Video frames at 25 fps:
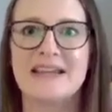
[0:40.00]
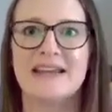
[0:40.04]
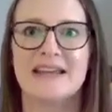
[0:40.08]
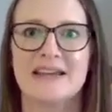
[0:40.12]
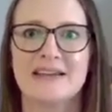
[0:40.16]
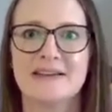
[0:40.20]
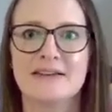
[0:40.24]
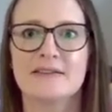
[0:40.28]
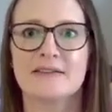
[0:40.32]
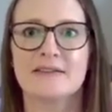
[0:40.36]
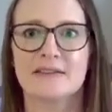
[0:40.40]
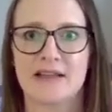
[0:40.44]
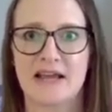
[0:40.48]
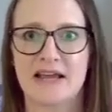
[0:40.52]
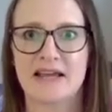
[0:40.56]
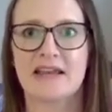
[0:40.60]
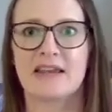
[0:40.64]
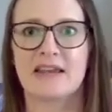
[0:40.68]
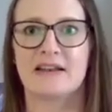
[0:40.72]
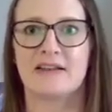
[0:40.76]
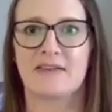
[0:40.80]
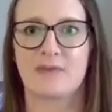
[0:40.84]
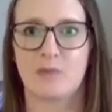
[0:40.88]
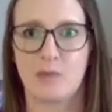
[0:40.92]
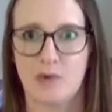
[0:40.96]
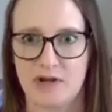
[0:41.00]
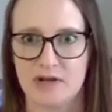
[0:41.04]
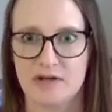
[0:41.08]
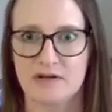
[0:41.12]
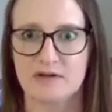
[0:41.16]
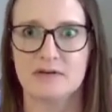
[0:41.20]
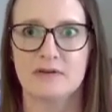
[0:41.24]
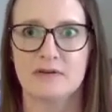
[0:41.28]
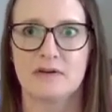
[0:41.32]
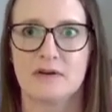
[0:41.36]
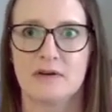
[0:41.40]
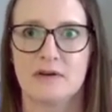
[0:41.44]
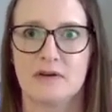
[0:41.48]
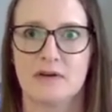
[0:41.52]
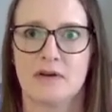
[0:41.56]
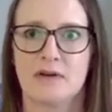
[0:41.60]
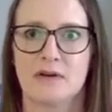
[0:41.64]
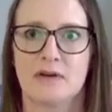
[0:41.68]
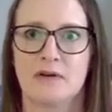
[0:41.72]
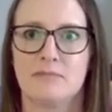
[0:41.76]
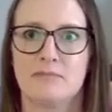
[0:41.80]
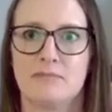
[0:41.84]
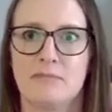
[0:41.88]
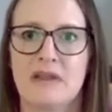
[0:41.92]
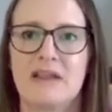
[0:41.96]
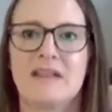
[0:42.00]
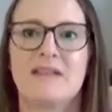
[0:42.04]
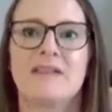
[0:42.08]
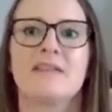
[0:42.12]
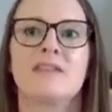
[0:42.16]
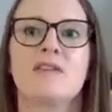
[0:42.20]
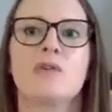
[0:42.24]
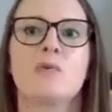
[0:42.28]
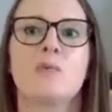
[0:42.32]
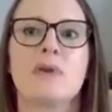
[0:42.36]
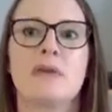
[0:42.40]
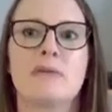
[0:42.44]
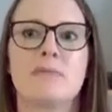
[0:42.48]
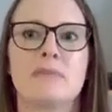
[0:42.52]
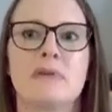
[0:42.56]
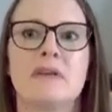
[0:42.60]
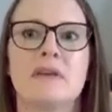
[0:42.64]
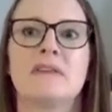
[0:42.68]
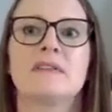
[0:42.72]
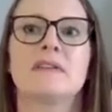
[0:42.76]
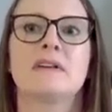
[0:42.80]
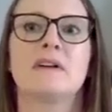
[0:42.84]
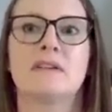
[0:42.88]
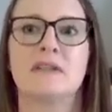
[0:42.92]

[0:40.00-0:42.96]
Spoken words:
it like it's one means that we miss